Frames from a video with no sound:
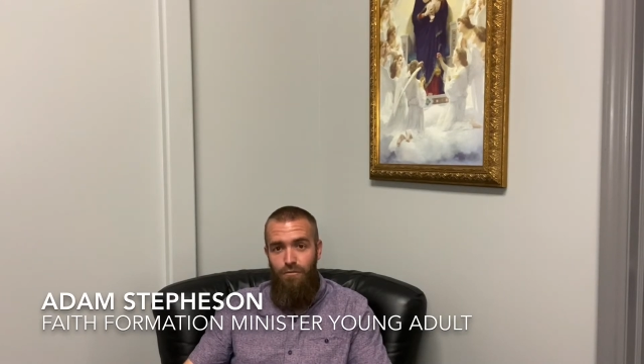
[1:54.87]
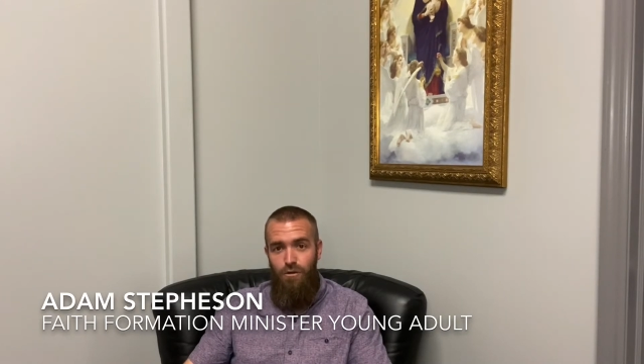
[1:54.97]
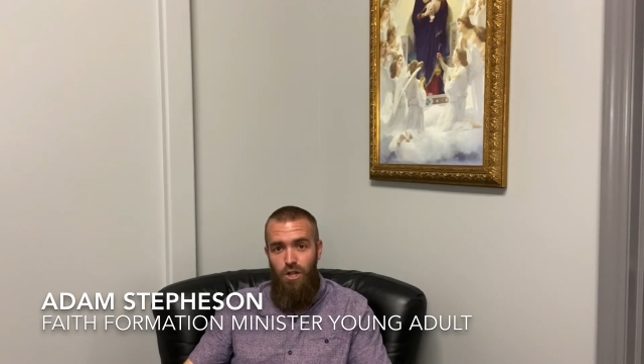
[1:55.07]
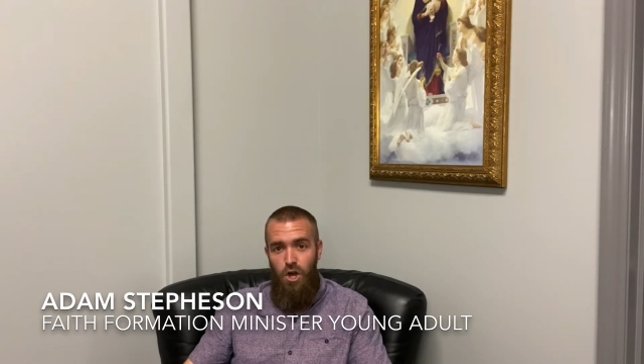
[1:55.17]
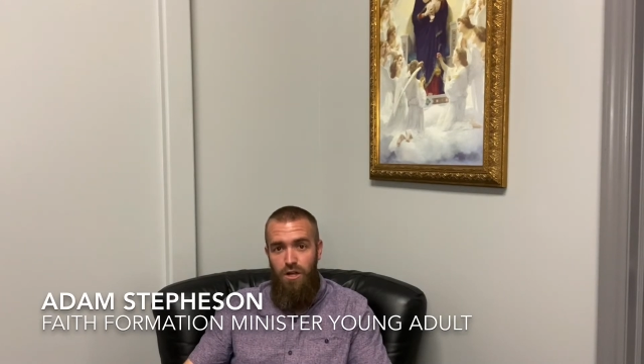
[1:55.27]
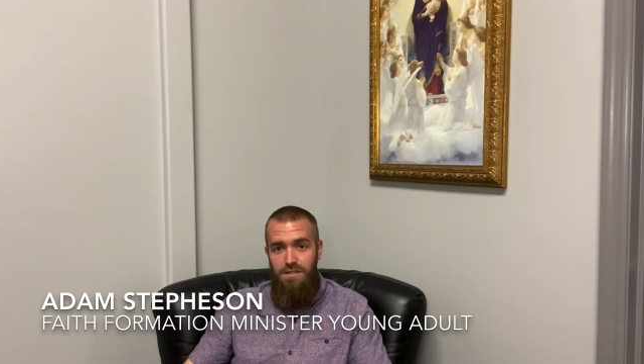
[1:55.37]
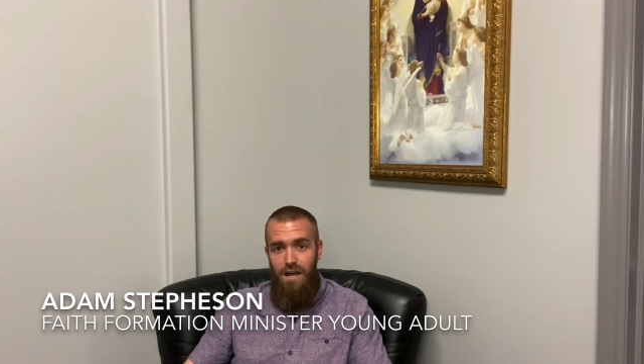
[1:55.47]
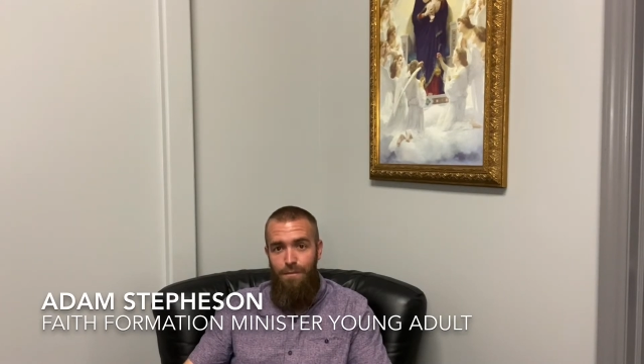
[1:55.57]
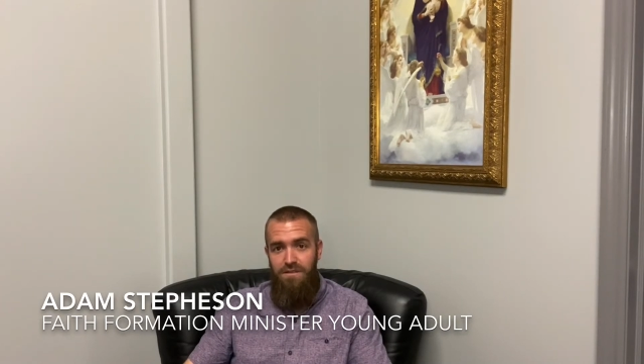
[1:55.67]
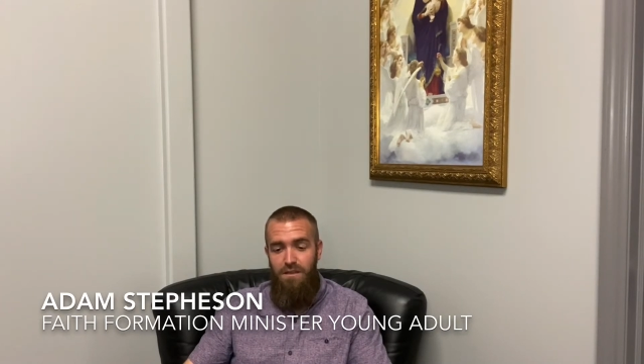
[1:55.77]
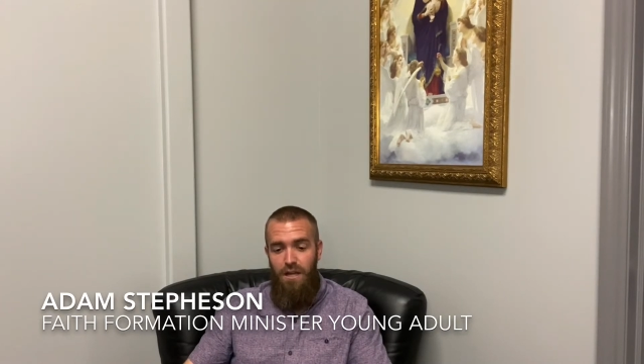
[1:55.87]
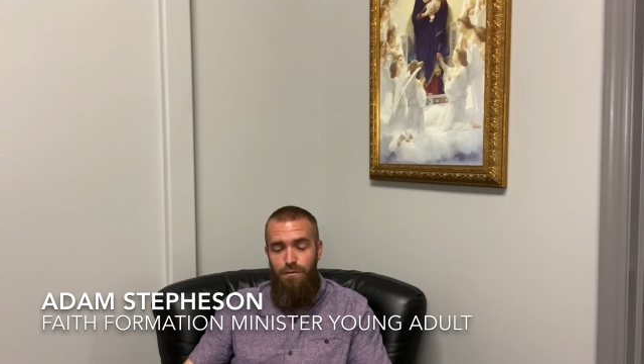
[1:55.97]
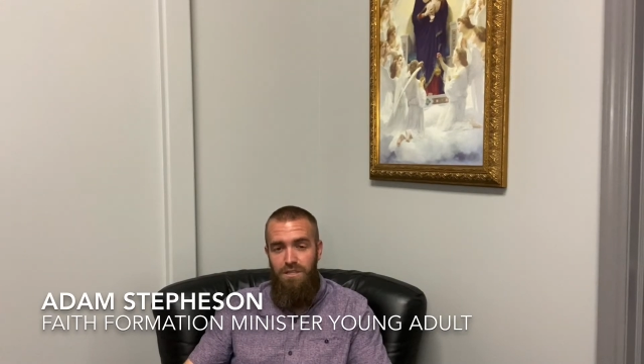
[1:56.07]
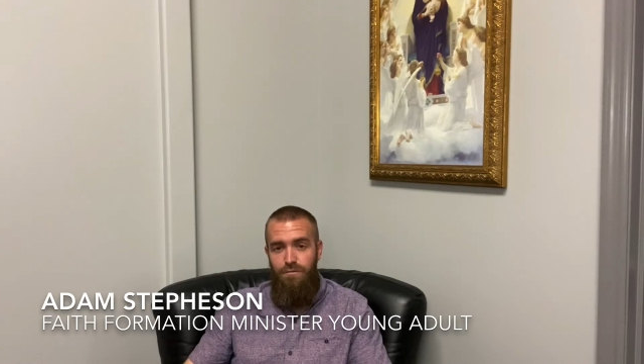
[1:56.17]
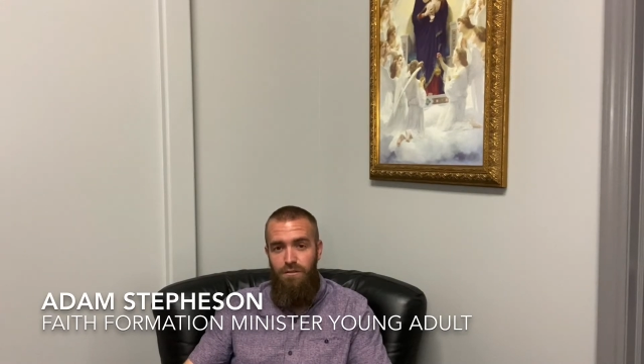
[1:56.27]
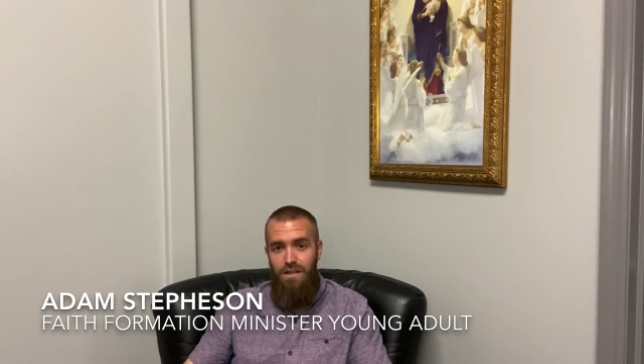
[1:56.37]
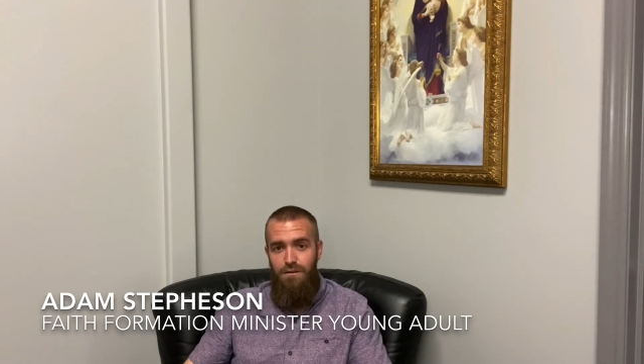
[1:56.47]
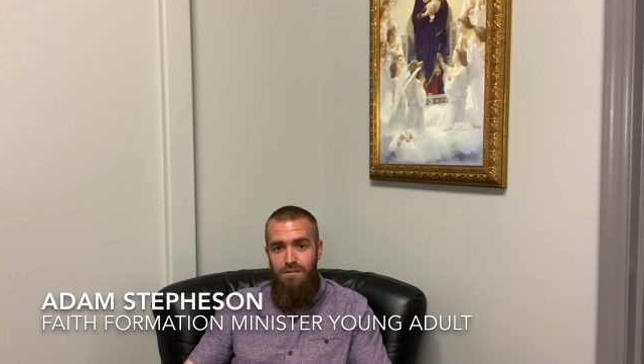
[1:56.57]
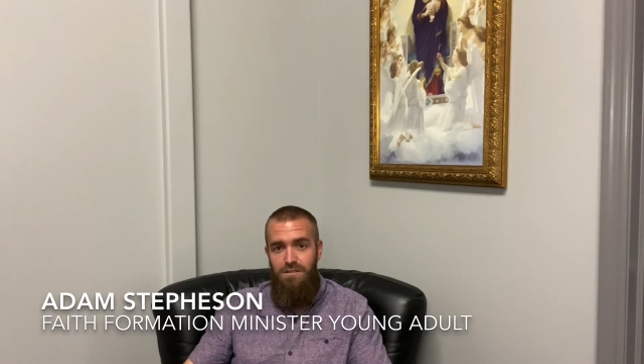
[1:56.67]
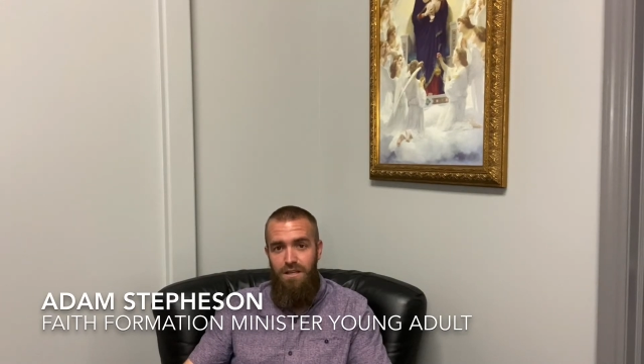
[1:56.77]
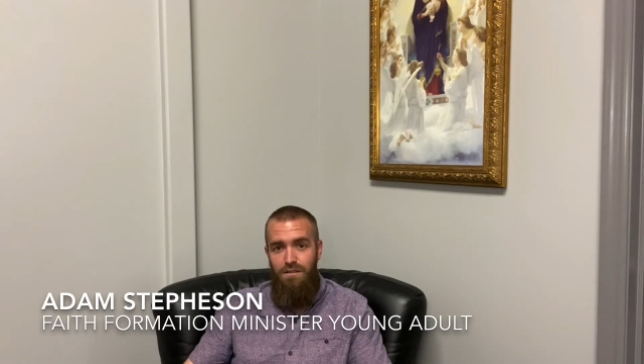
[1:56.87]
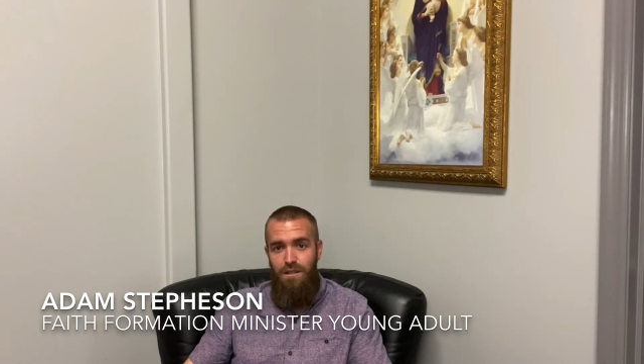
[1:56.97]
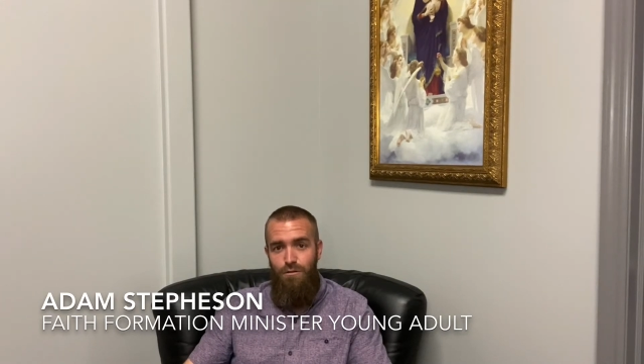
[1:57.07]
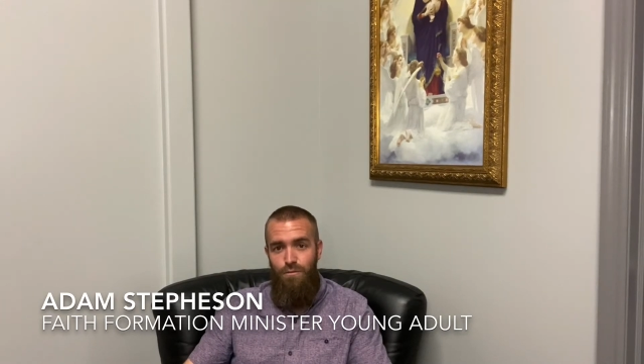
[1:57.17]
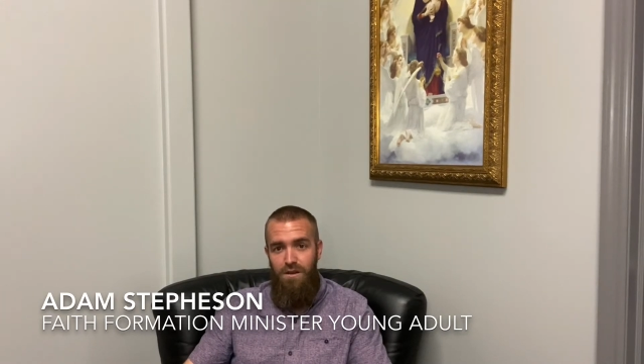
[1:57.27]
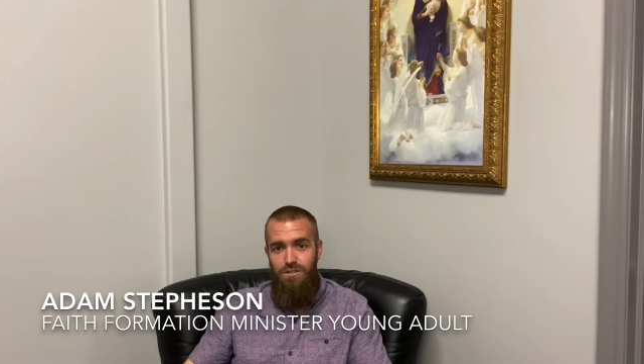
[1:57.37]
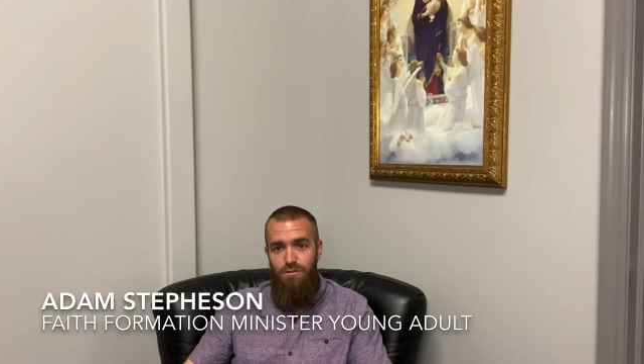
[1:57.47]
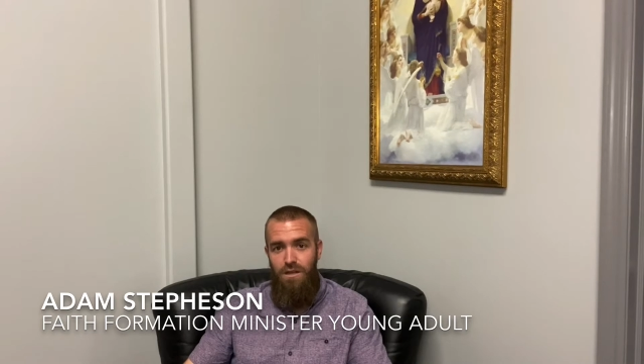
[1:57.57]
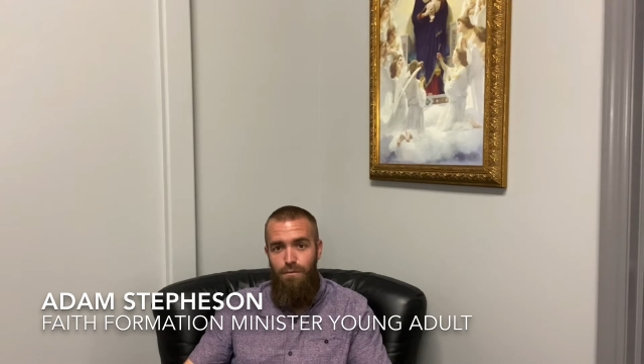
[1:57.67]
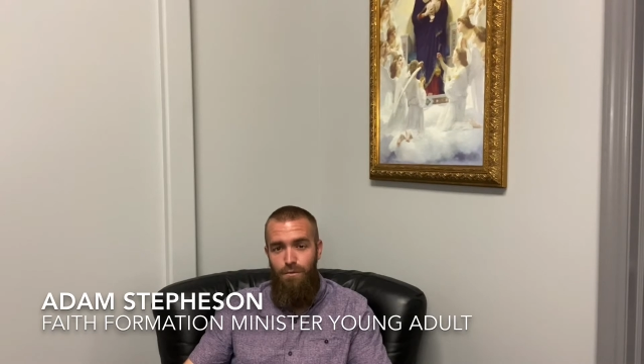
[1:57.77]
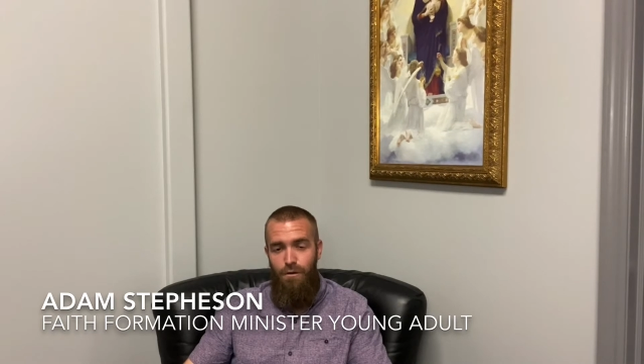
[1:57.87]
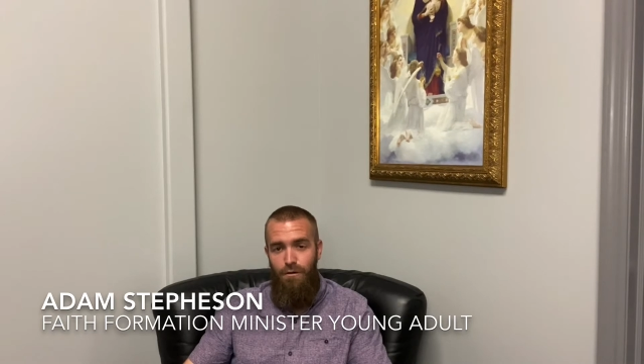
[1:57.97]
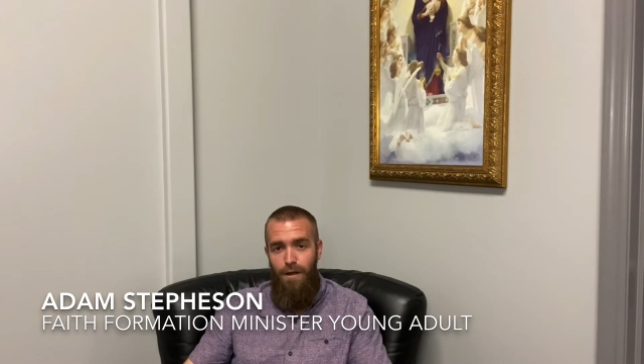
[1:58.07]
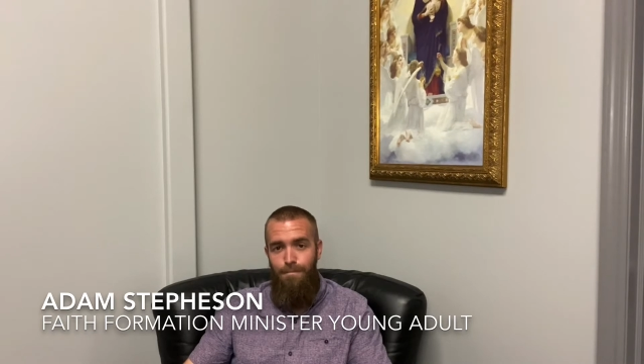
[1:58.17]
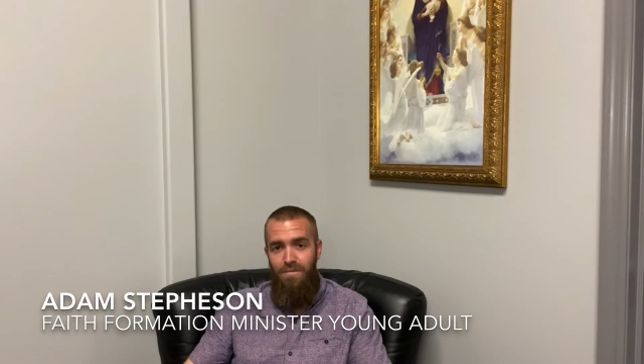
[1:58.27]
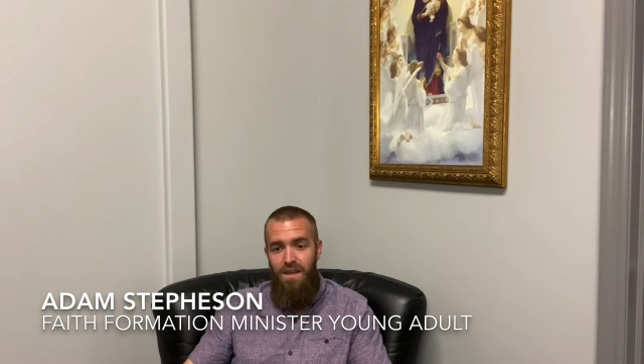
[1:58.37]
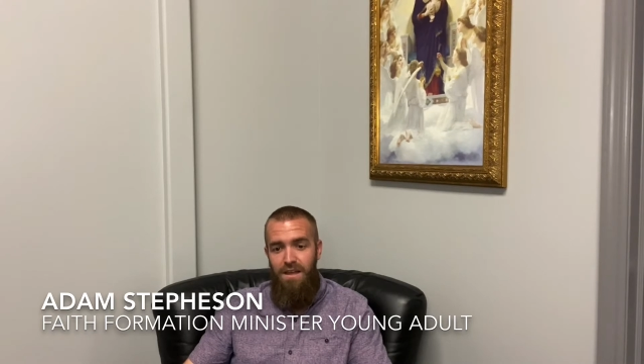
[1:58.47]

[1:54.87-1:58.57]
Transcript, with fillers: for a long time and talking with different leaders in the youth ministry program